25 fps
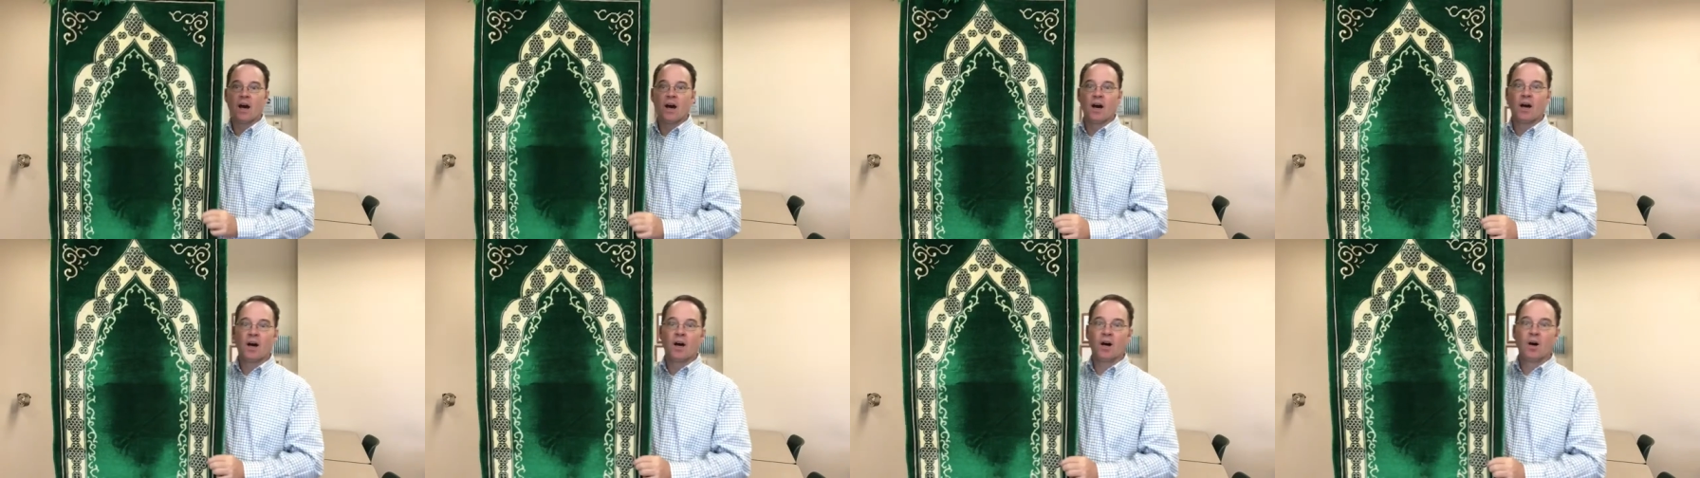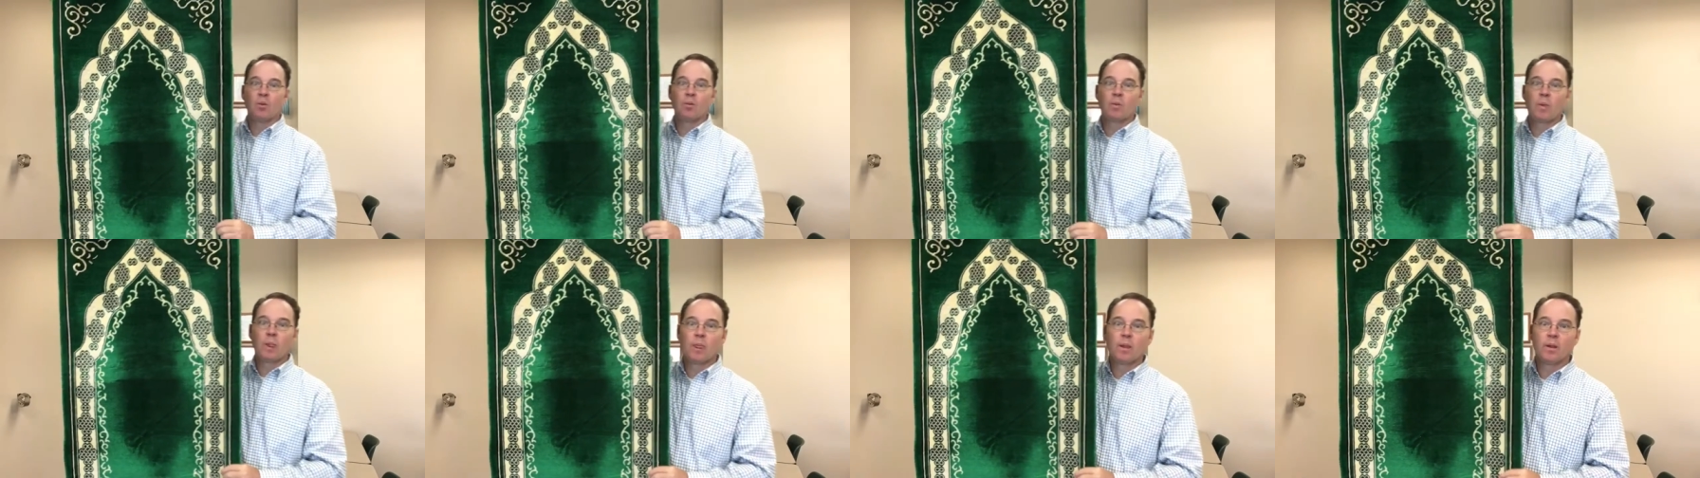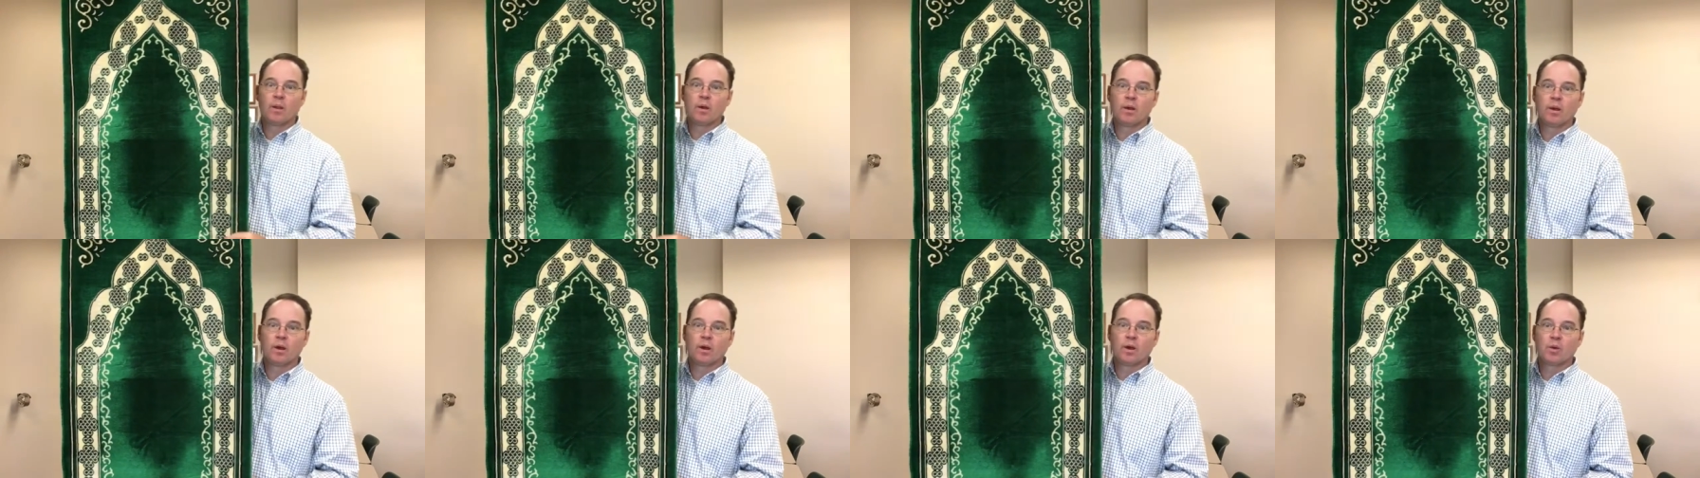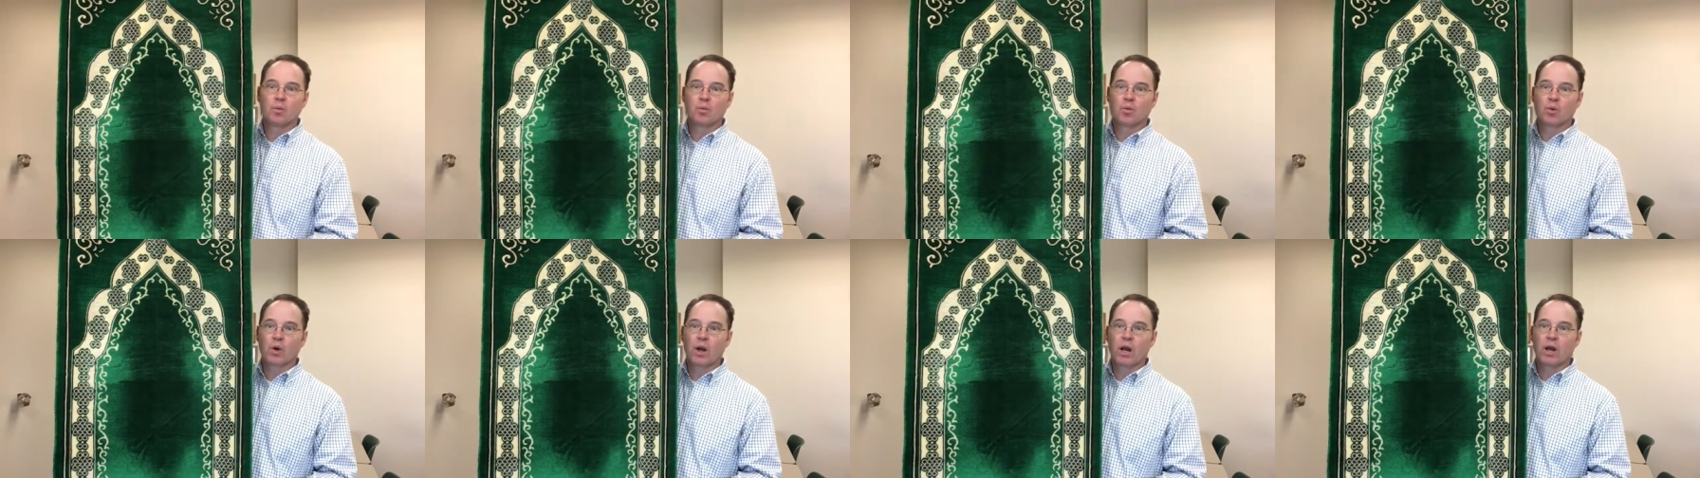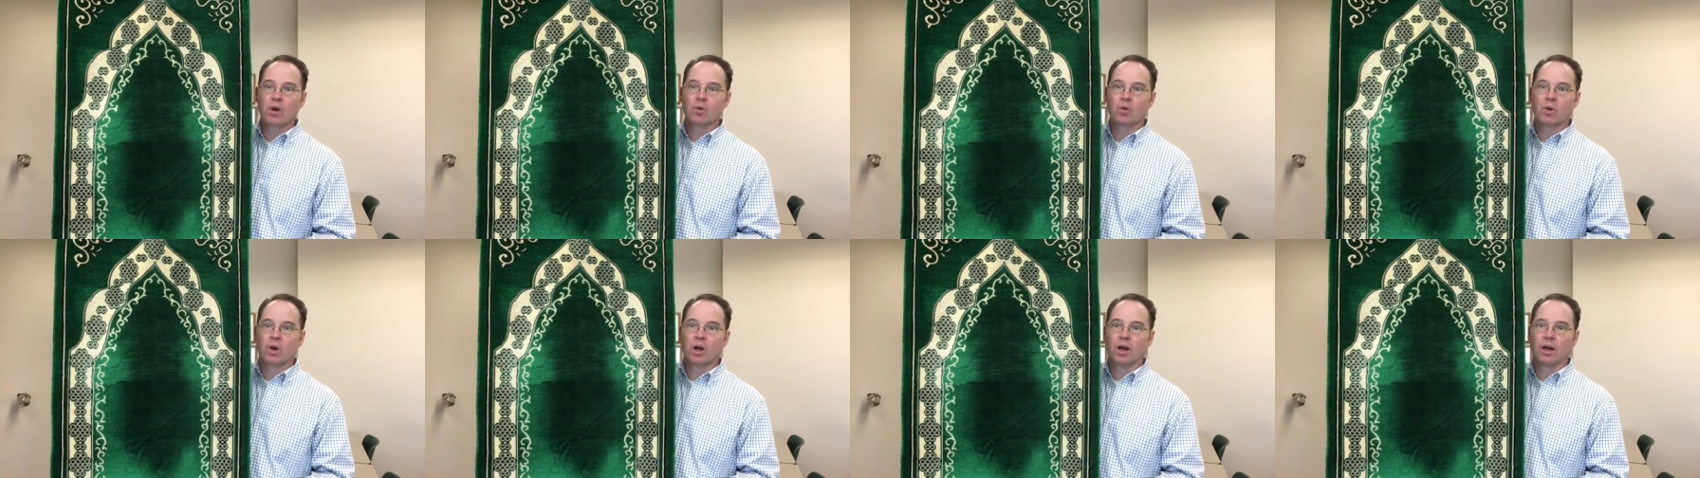a
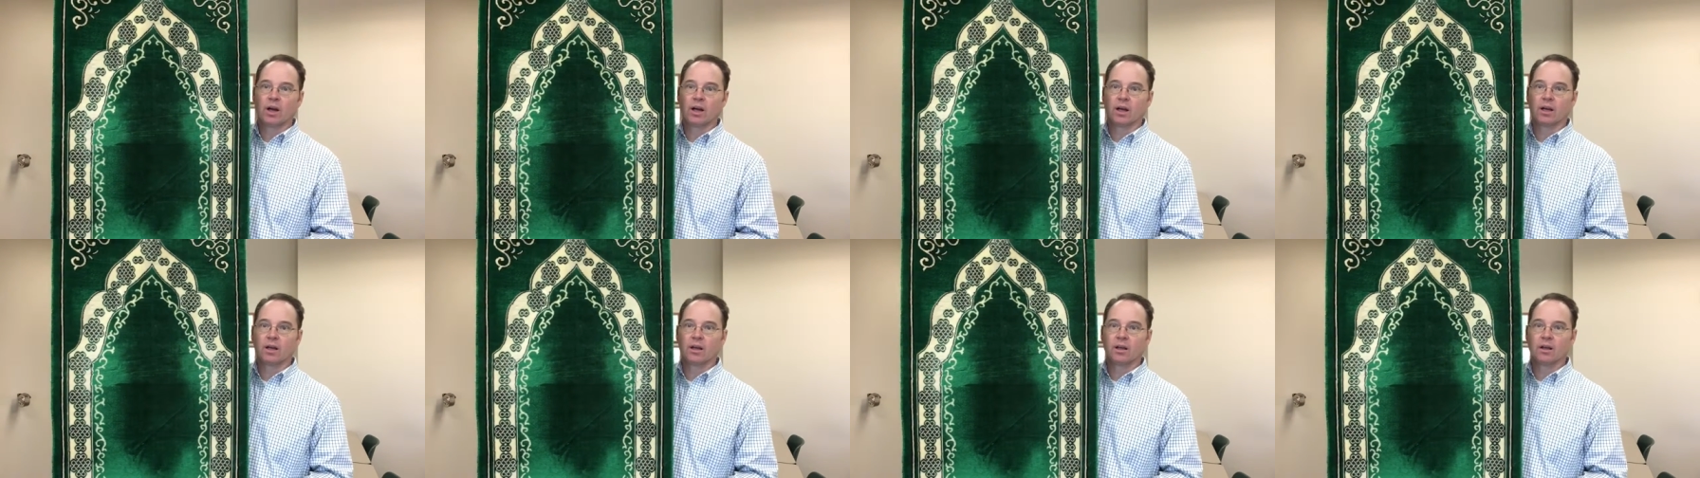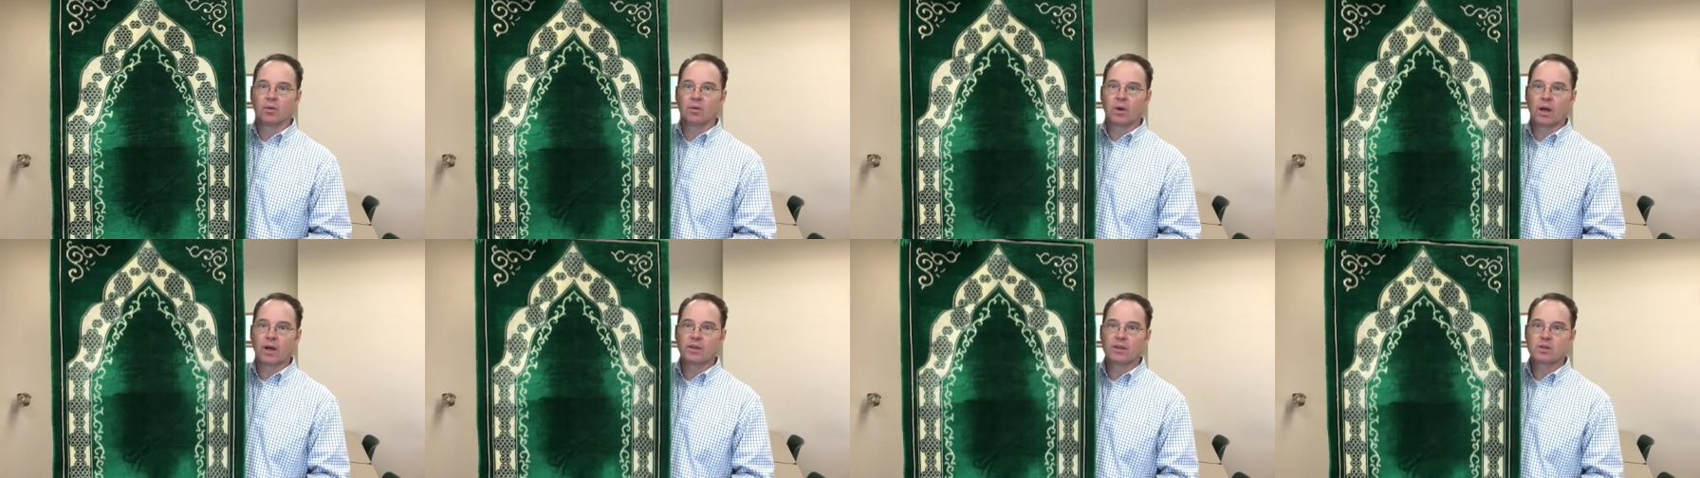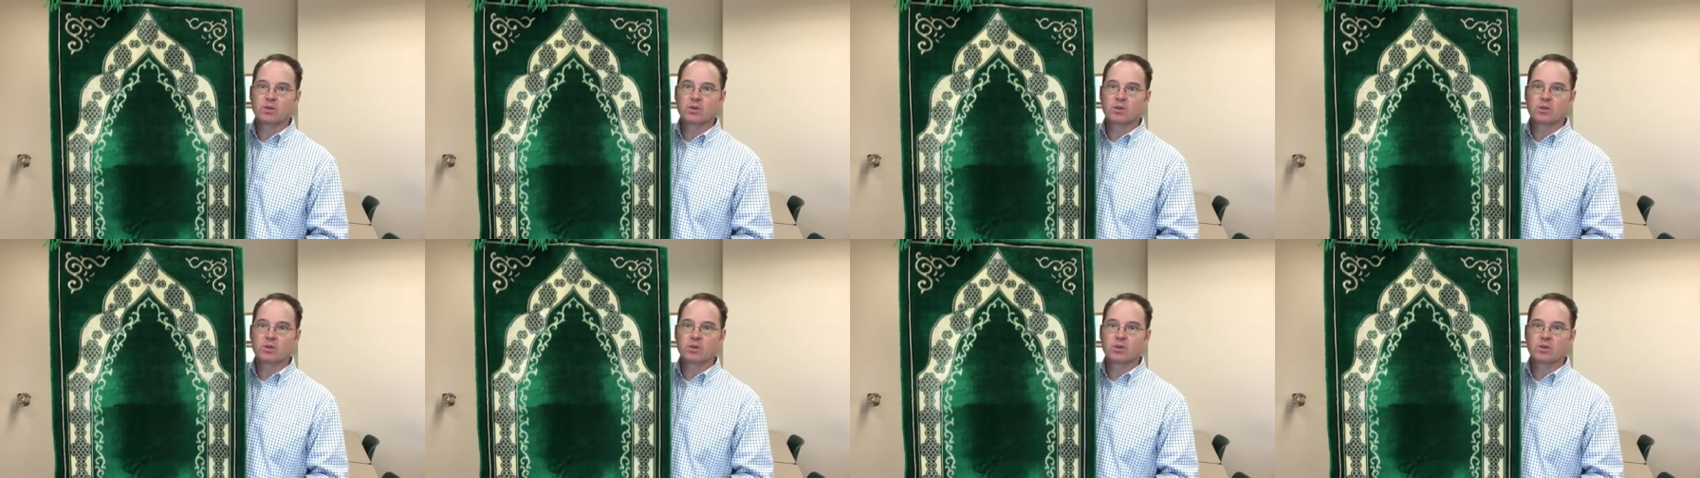prayer rug, right?